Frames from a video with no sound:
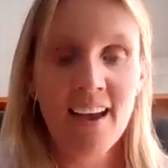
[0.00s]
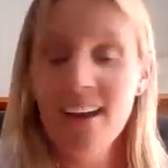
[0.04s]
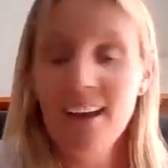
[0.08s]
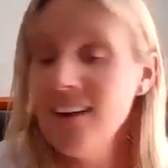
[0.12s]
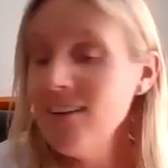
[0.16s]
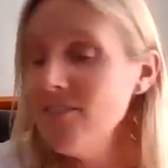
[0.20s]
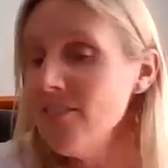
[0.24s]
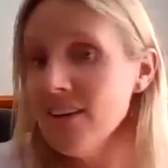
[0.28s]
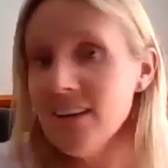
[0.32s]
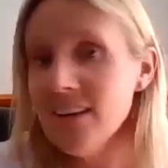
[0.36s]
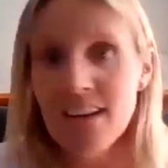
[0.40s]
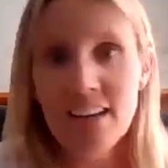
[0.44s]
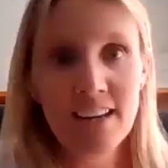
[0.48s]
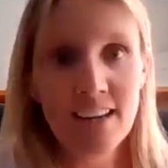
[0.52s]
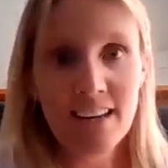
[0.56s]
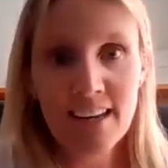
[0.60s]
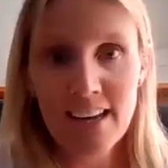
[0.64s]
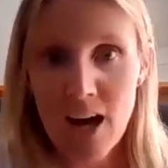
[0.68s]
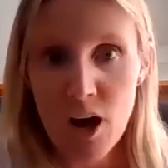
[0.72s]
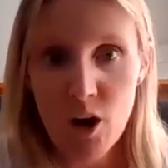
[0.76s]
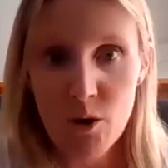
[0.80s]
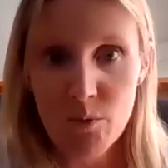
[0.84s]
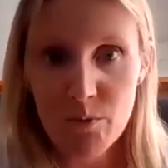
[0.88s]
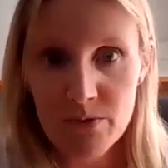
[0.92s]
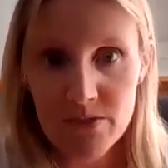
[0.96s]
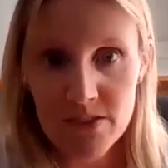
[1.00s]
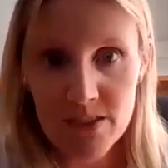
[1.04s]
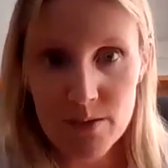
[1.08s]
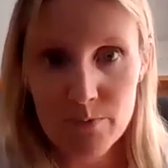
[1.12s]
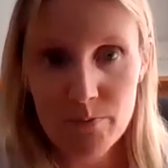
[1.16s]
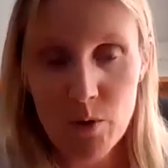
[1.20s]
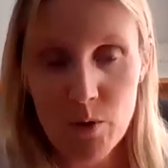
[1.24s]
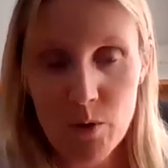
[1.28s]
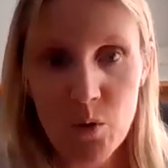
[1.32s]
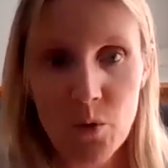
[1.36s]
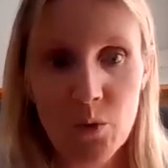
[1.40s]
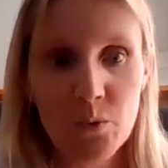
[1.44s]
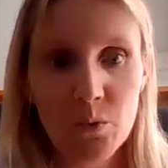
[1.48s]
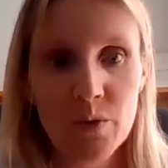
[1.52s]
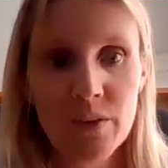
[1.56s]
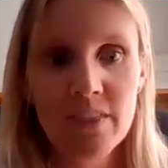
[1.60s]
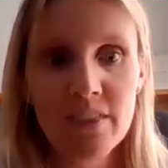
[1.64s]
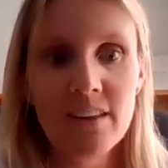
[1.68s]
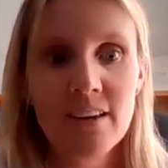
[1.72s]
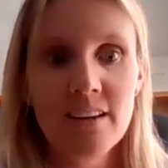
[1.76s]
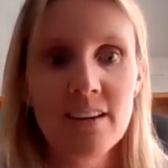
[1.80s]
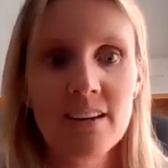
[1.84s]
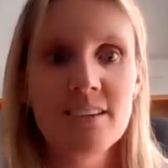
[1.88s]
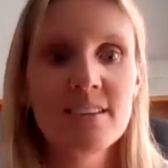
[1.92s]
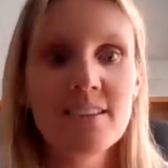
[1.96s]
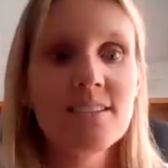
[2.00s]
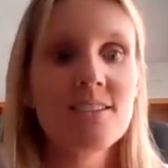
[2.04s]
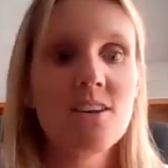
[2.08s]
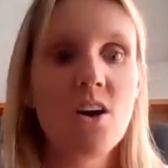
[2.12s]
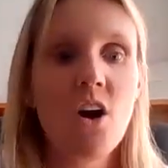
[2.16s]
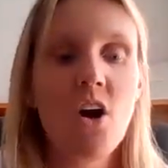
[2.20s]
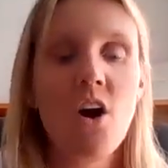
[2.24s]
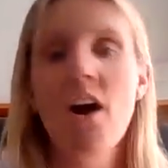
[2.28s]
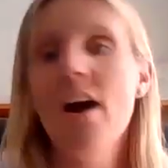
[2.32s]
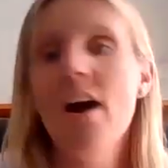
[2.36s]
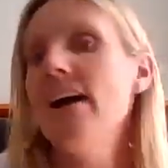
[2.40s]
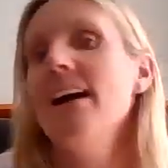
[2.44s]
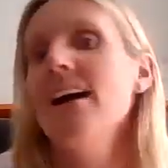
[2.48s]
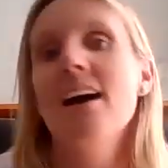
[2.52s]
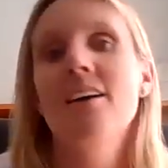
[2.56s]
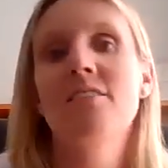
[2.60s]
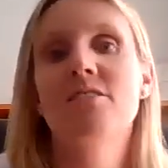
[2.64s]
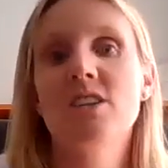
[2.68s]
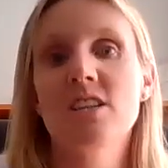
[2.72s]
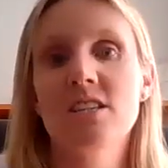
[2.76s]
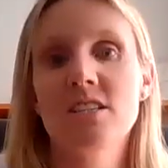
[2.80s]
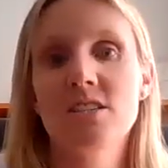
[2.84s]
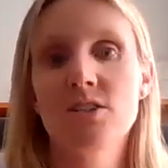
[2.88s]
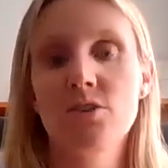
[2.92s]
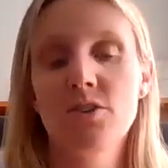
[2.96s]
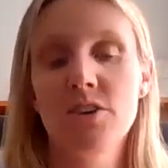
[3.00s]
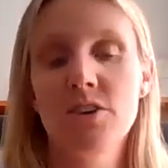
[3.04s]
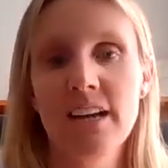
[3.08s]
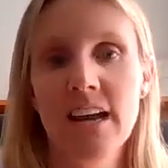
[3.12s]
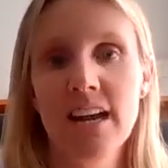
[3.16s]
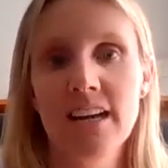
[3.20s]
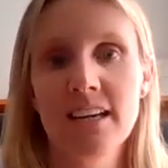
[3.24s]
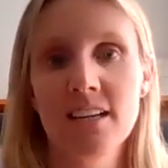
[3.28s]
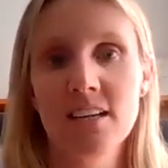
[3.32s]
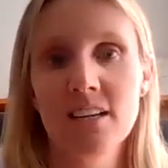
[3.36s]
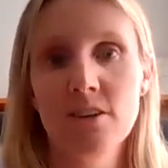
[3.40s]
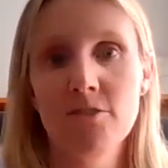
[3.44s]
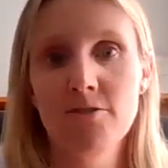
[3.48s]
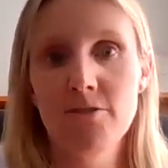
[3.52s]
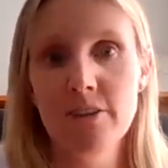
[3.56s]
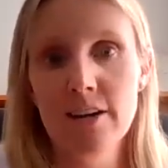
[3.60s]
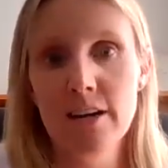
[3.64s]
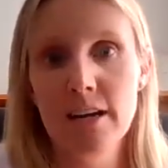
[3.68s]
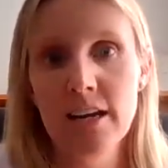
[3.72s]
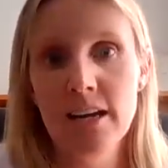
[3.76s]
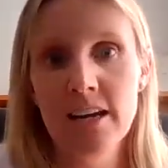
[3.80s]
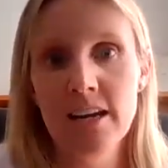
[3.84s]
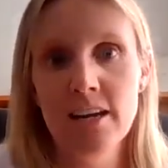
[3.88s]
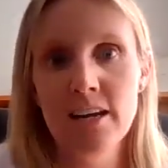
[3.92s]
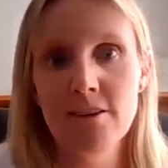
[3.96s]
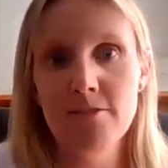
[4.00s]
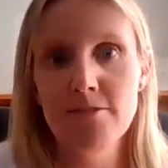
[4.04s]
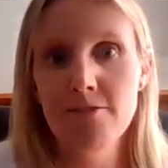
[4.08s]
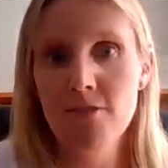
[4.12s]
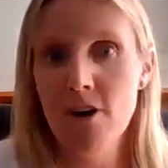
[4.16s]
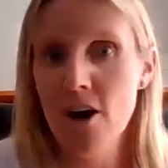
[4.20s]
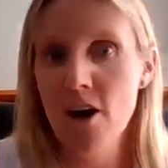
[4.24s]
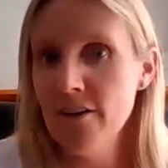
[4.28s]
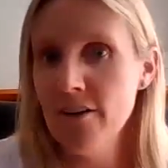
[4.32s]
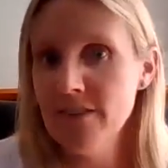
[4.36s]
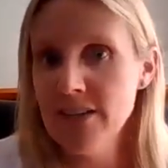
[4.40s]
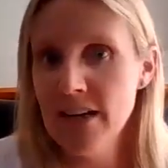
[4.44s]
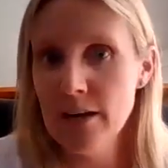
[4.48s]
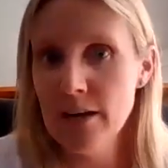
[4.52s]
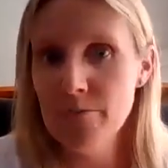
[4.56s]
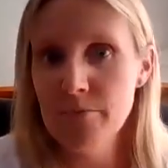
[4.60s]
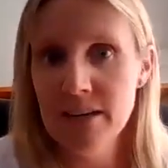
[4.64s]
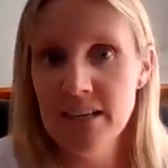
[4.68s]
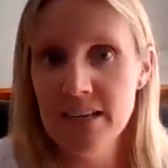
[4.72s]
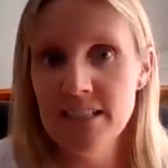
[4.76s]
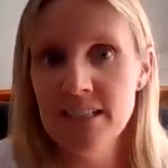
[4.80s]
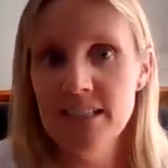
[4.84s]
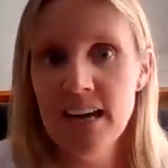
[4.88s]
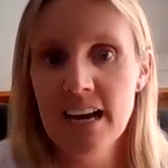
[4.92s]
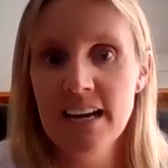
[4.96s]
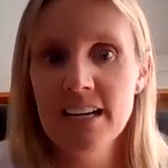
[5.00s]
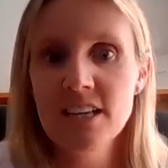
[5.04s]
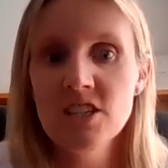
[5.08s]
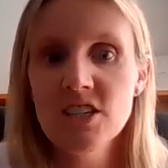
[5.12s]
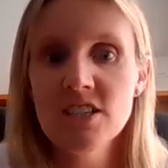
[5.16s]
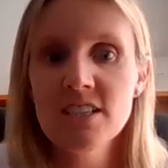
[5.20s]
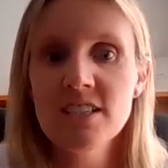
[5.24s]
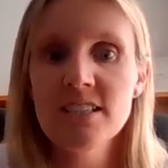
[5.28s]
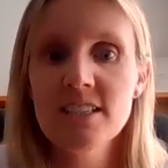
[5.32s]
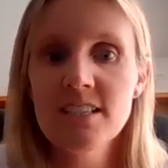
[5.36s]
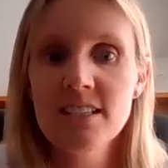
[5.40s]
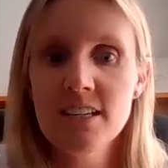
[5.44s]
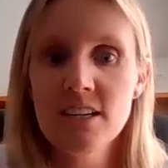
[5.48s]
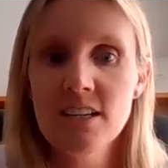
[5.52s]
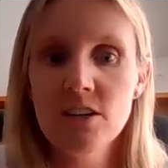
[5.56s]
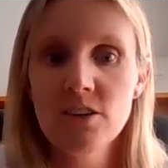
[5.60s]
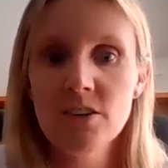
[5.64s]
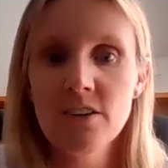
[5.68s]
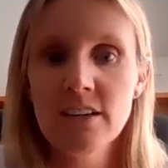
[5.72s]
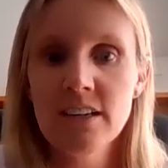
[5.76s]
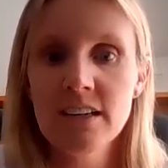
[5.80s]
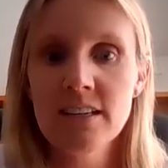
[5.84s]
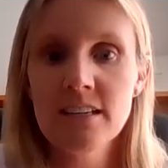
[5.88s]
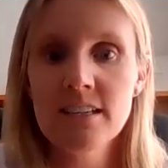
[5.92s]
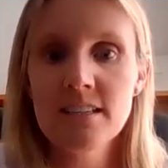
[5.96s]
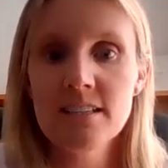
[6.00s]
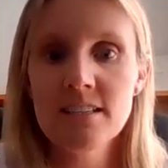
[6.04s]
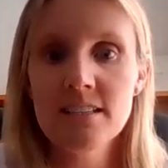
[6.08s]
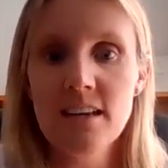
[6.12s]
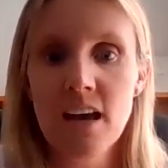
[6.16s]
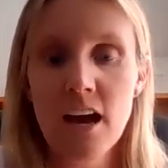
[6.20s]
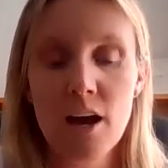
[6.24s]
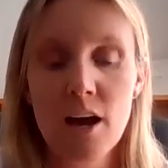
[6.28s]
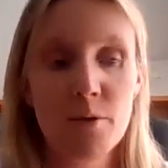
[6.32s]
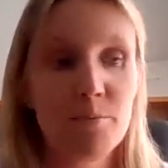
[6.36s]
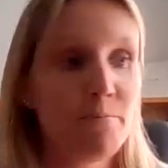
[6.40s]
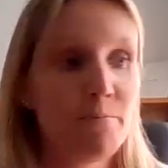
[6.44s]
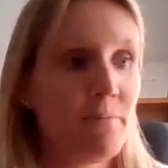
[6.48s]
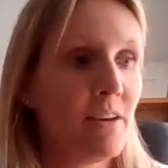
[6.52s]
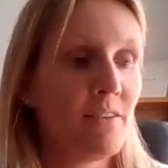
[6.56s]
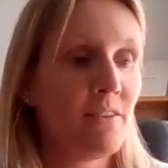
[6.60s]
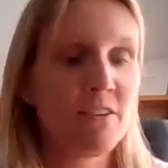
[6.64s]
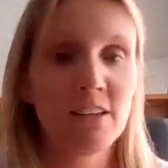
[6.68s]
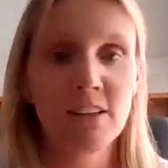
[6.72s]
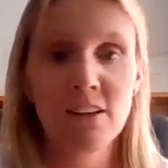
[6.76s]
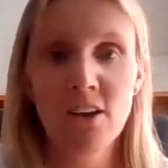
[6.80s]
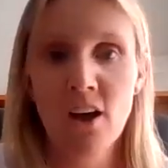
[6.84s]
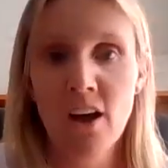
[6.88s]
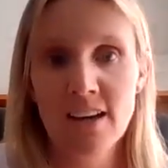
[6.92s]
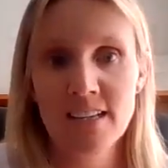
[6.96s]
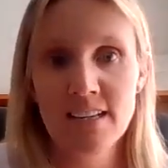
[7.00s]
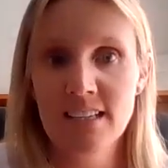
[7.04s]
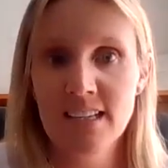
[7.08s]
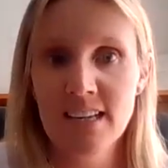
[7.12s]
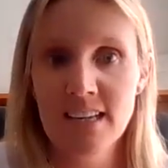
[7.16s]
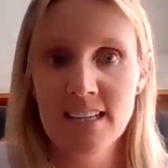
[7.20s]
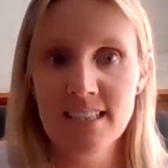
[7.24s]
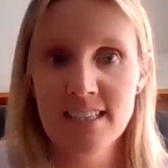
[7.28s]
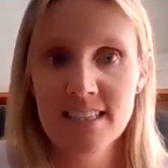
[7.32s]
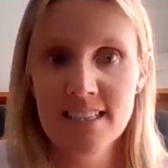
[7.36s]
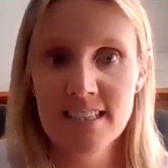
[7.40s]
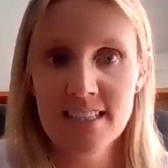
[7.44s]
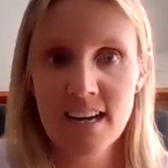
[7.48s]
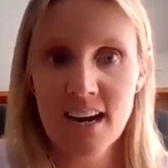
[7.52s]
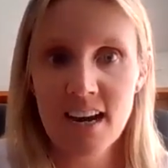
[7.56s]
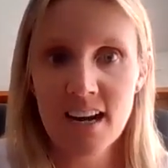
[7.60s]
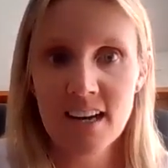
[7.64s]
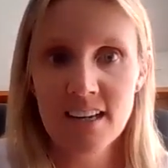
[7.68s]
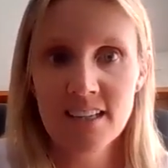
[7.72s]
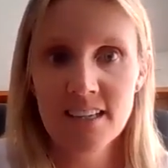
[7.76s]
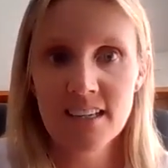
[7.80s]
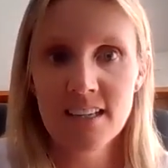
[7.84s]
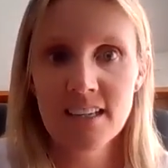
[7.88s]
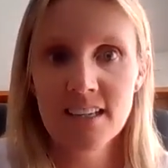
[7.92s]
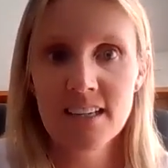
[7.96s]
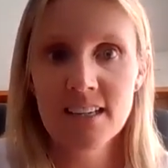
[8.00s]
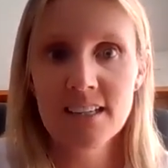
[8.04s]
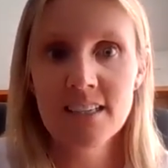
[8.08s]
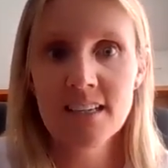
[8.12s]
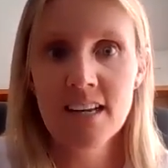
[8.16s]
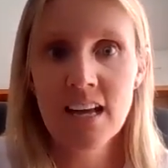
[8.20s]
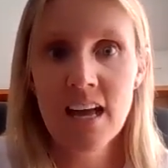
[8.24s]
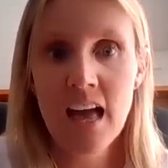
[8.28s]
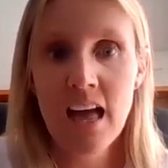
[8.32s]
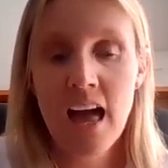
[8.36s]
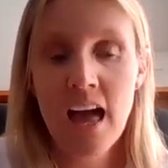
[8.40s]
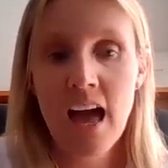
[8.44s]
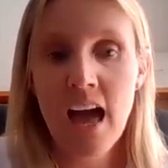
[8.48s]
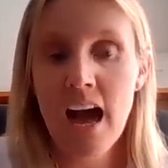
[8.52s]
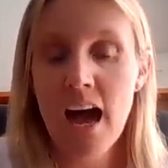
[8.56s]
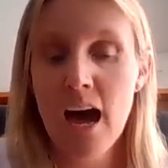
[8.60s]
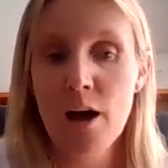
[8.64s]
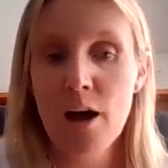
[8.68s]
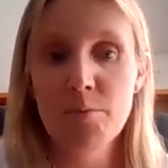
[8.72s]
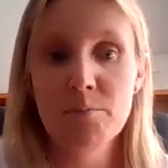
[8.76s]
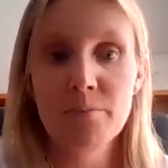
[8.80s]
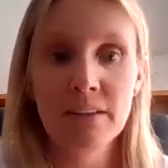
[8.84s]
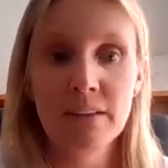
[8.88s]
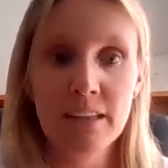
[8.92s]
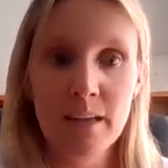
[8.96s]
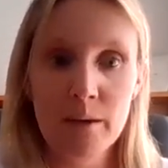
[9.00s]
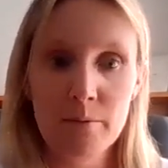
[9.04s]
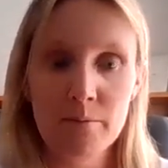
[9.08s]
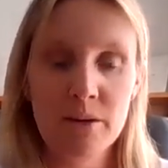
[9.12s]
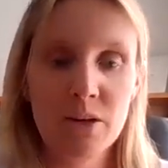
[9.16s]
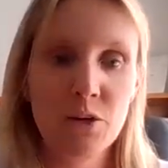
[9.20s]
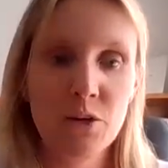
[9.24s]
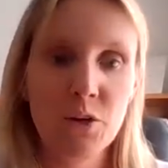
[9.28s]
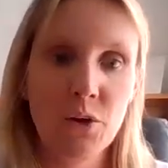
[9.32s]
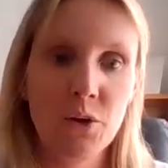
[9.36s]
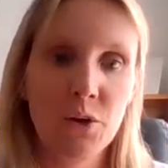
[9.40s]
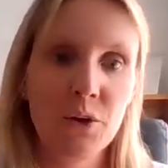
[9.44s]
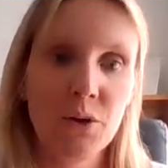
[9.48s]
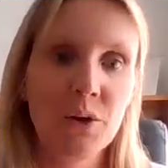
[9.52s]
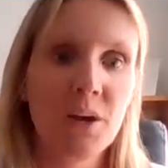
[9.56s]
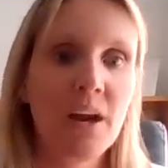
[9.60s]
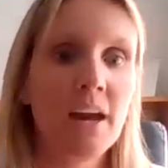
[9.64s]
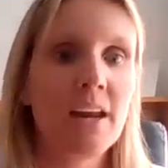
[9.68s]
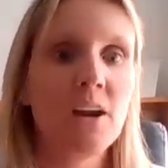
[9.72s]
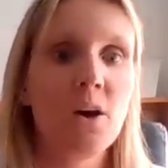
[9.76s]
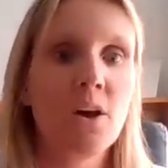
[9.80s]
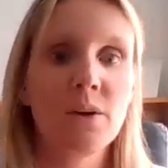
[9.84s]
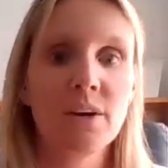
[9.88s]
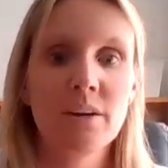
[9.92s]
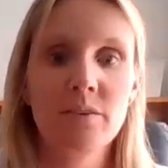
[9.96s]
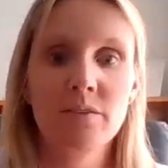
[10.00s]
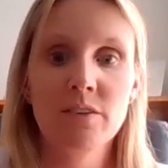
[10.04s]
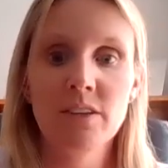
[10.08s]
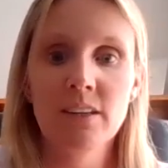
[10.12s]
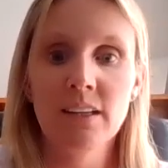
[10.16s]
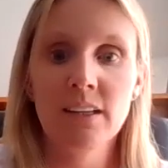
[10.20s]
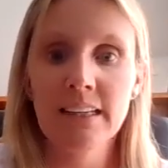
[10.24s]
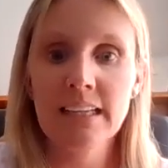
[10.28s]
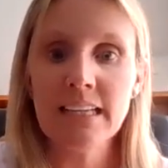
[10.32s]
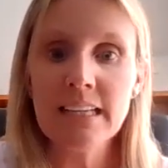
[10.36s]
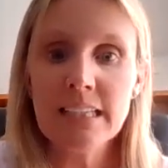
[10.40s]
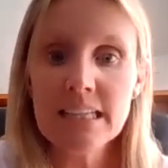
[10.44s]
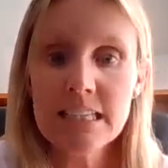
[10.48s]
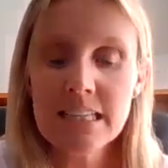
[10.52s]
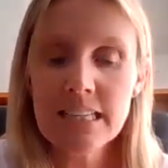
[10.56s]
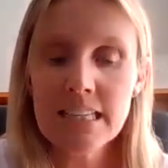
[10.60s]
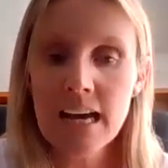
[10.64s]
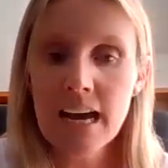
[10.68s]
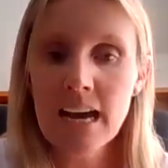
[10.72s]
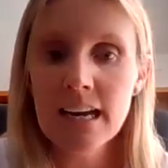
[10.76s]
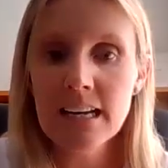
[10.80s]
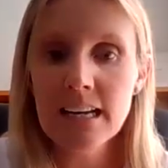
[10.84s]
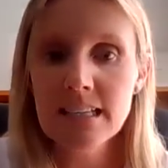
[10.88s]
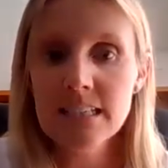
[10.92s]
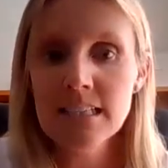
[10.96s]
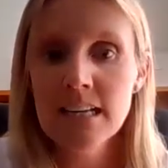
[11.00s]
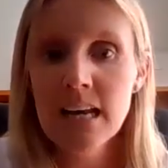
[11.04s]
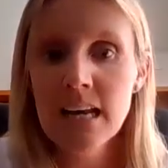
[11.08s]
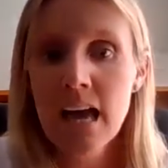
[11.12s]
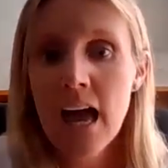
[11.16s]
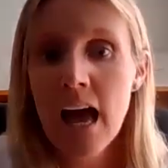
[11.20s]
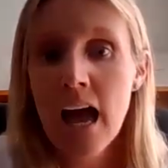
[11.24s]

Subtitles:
if you're needing help and support with this, I have just created a free 5-day meditation series. If you'd like to get started, let me know and I'll give you the link to that.